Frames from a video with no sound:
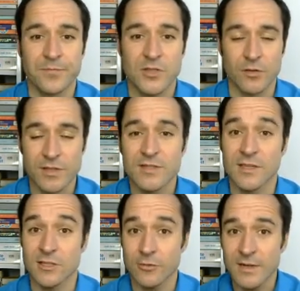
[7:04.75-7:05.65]
So this is a
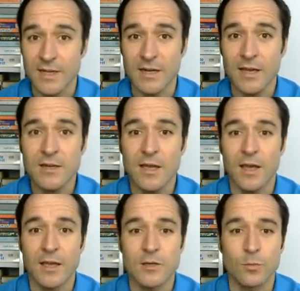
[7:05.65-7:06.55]
strict deadline
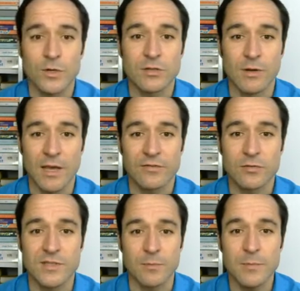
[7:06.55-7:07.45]
and what you'll have to
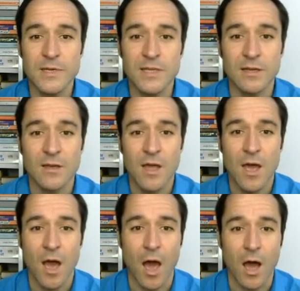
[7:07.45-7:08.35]
submit here
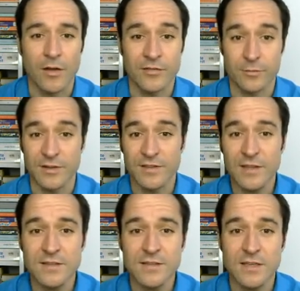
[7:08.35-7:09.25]
are three things.